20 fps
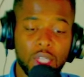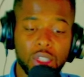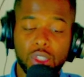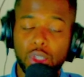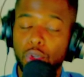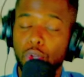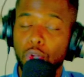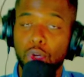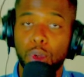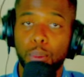
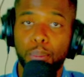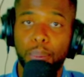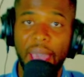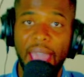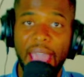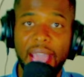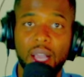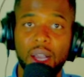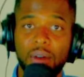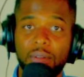to do the
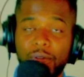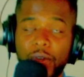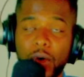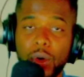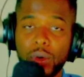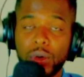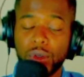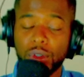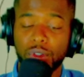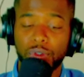backup
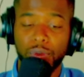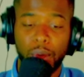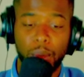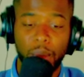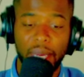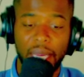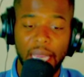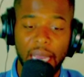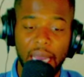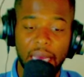vocals for
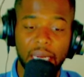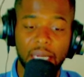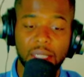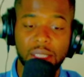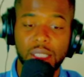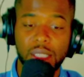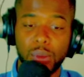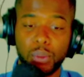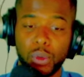rihanna to